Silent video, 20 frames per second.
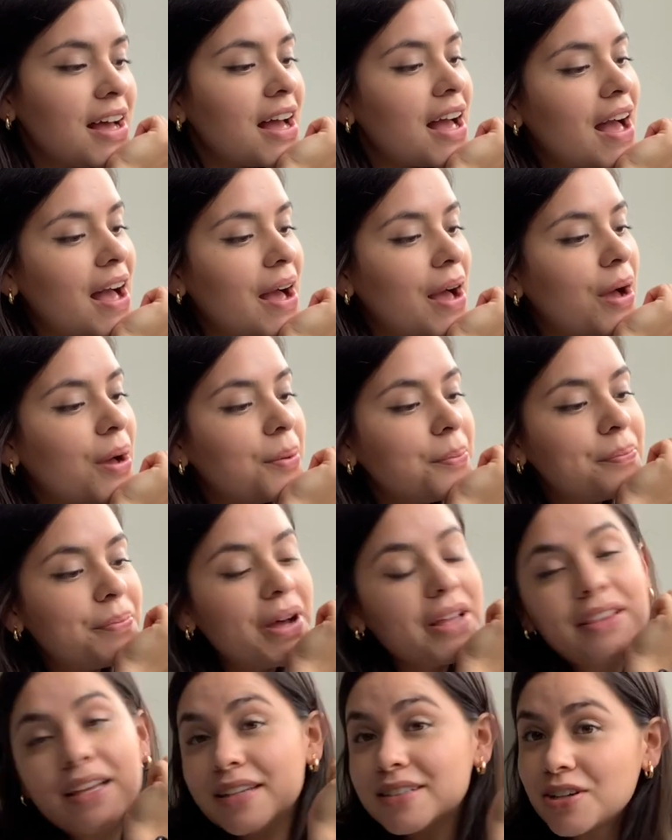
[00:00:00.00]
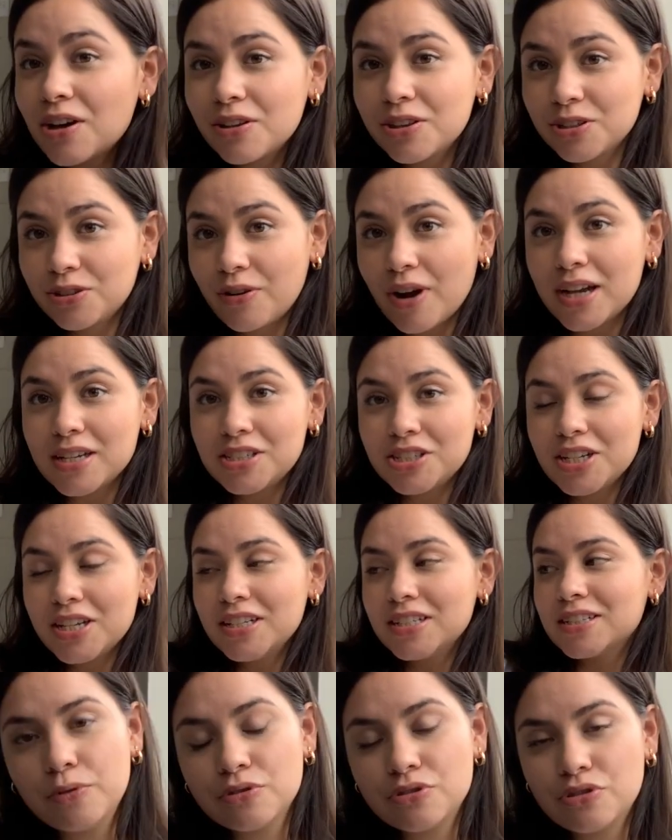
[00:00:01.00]
But that's all the
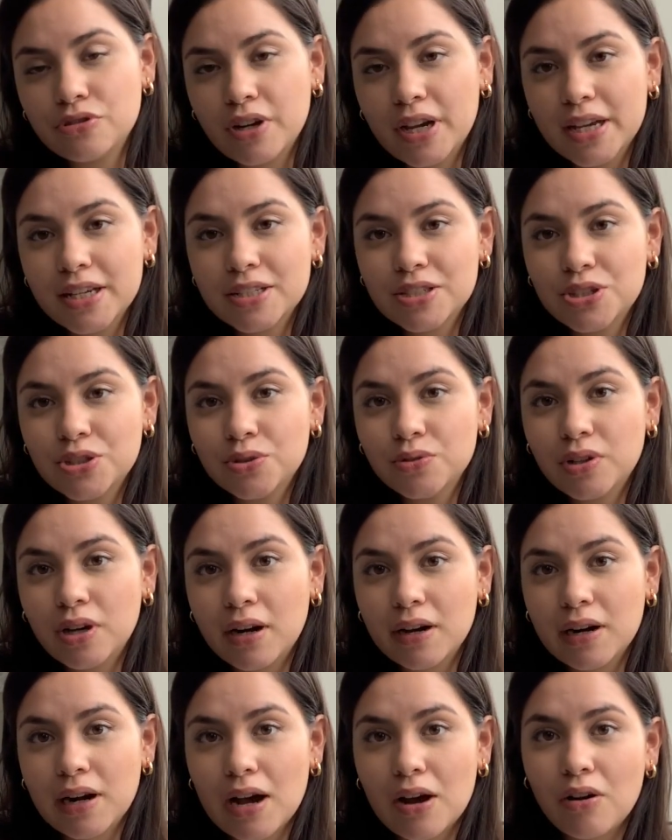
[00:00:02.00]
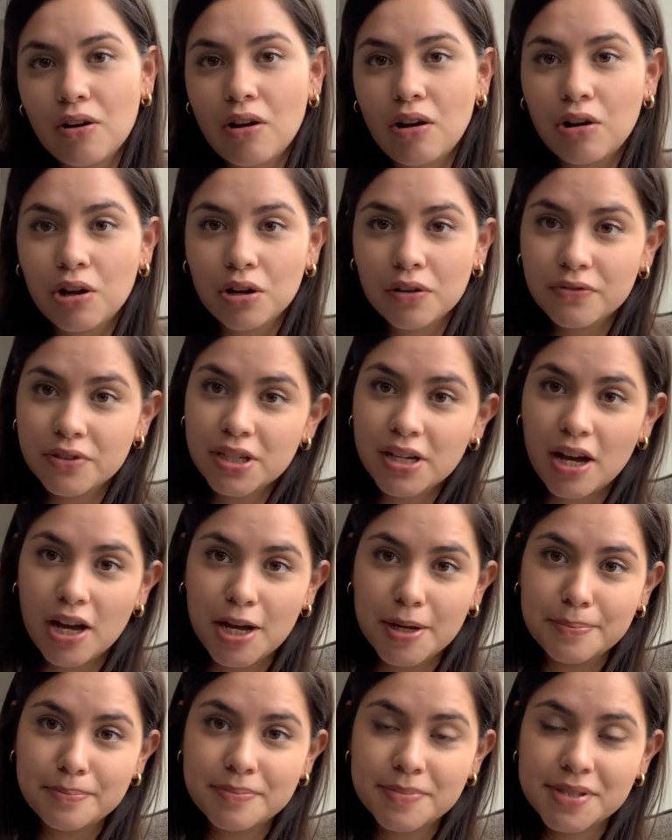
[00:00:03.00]
questions. We'll try to cut out all the
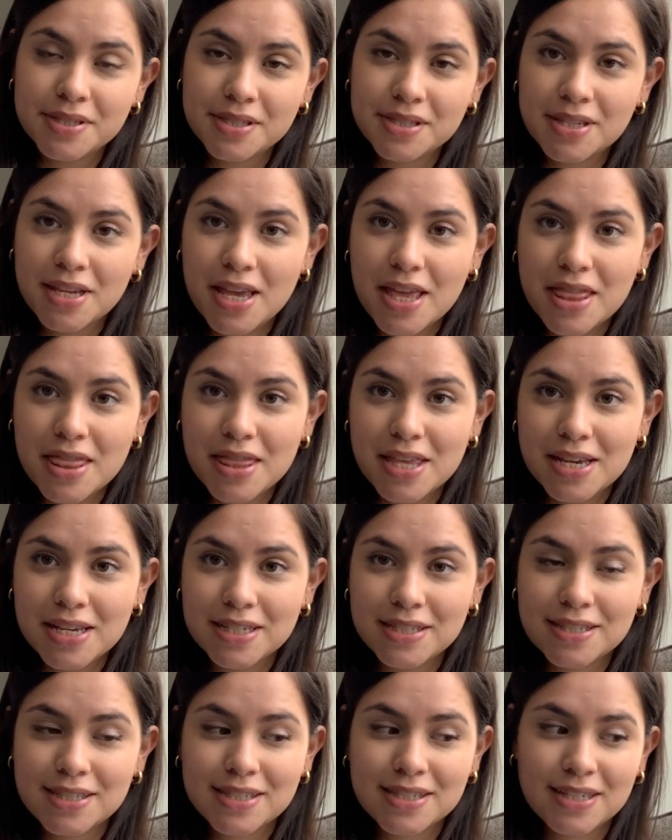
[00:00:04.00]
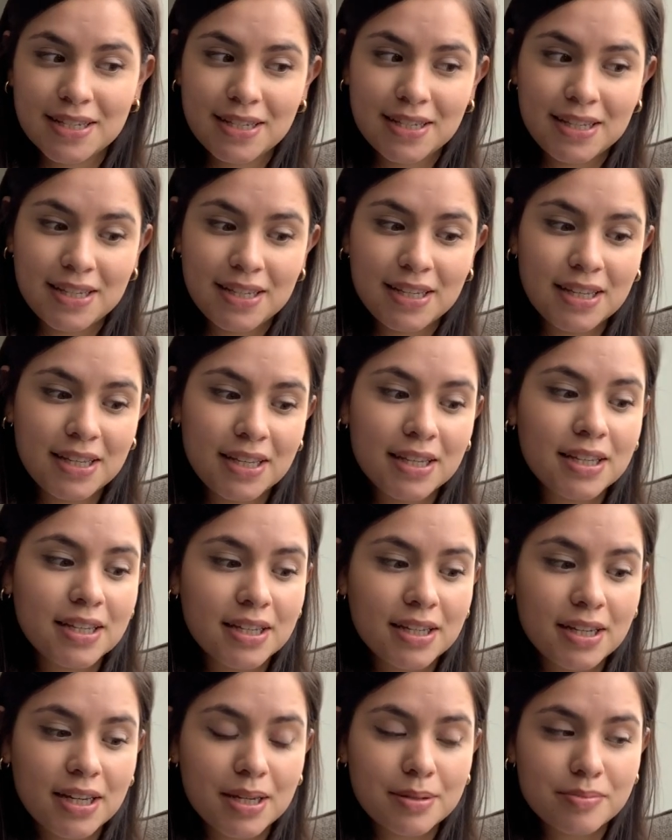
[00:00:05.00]
ums in this.
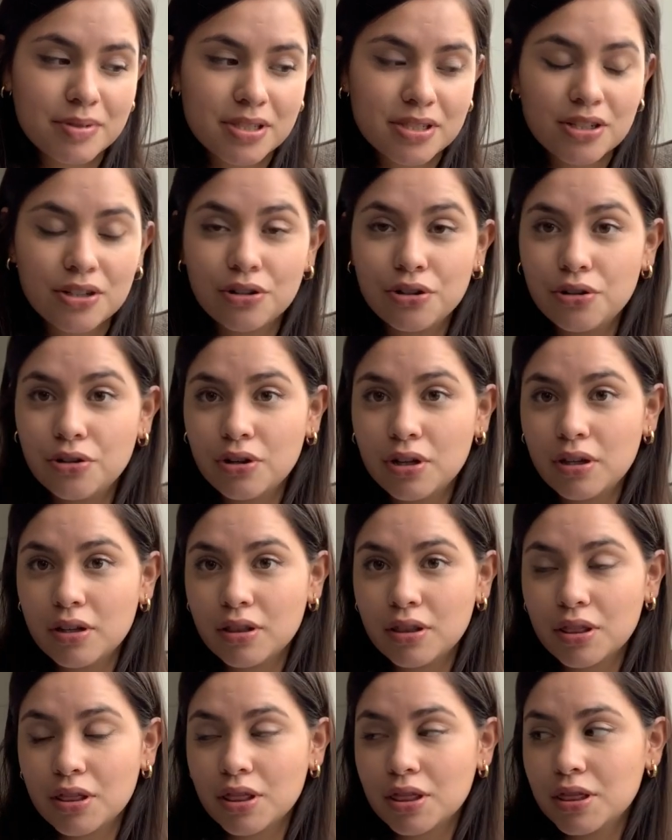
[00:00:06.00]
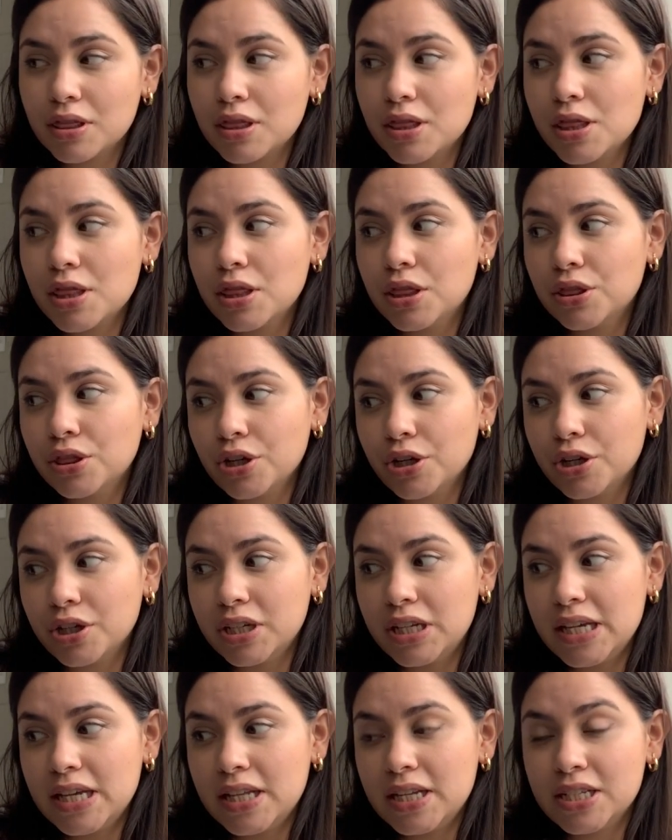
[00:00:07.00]
I'm still
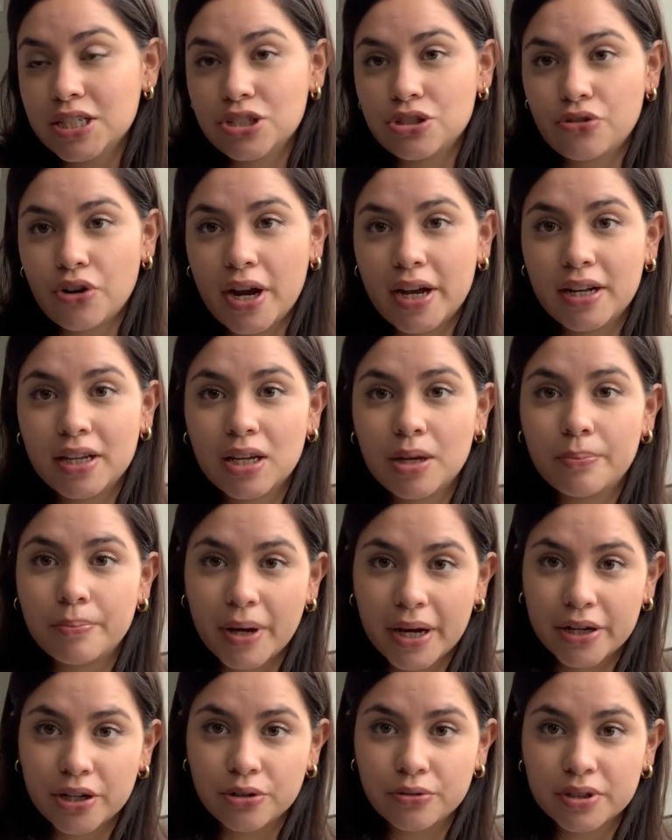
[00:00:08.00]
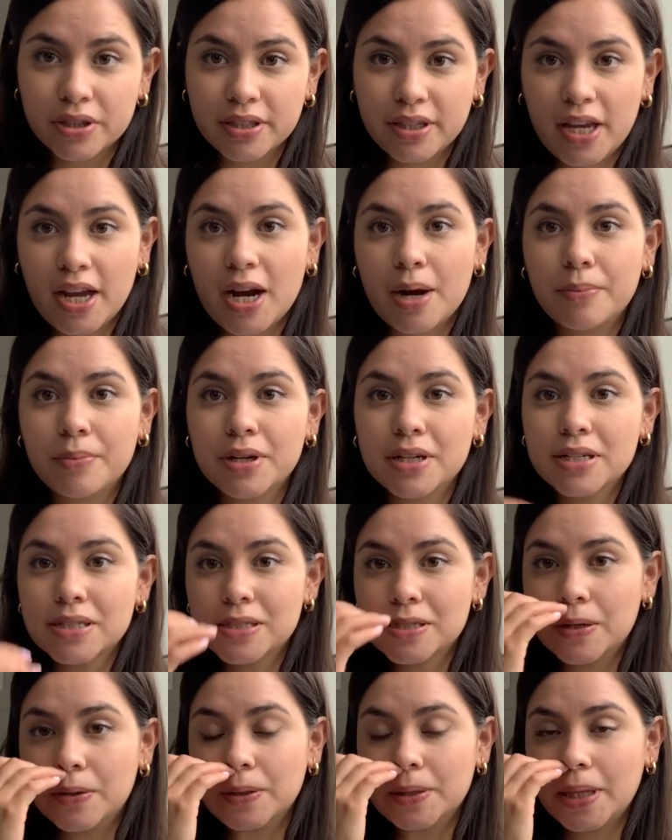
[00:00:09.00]
learning and trying to get better with the camera.
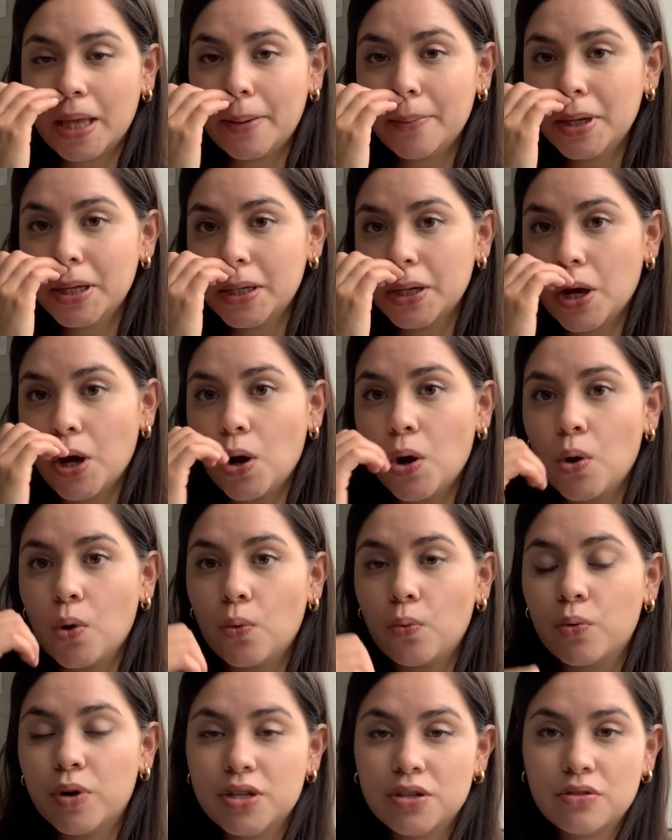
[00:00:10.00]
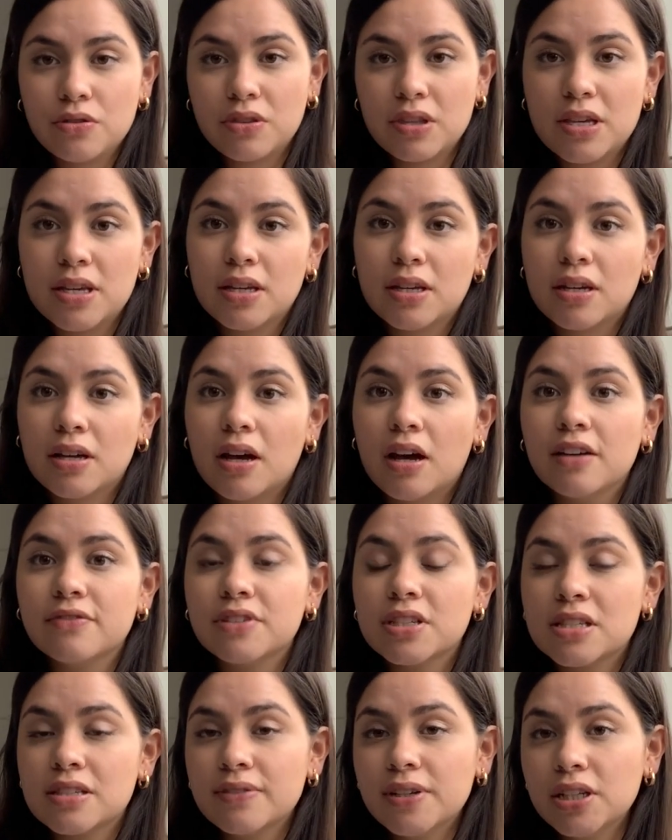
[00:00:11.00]
So let me know what you think of
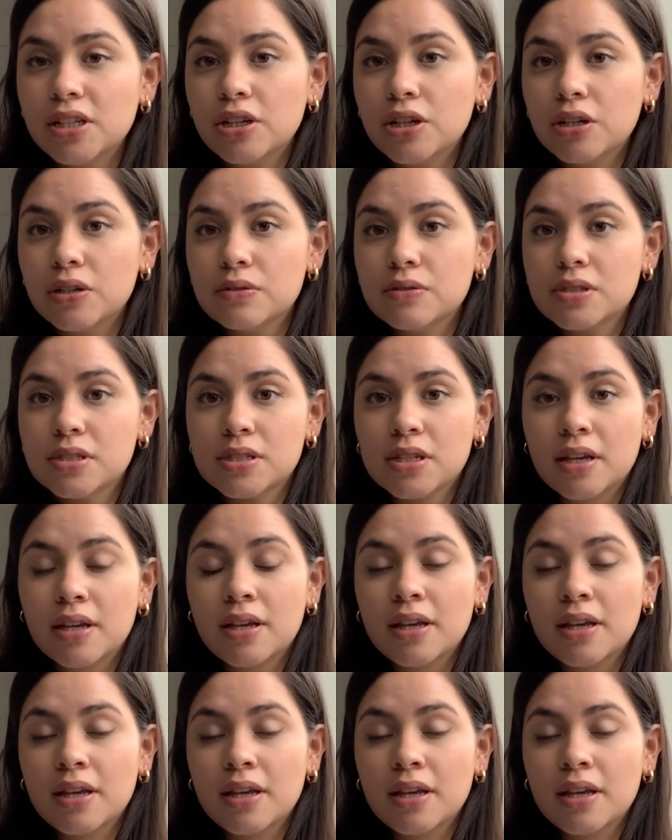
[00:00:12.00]
these videos.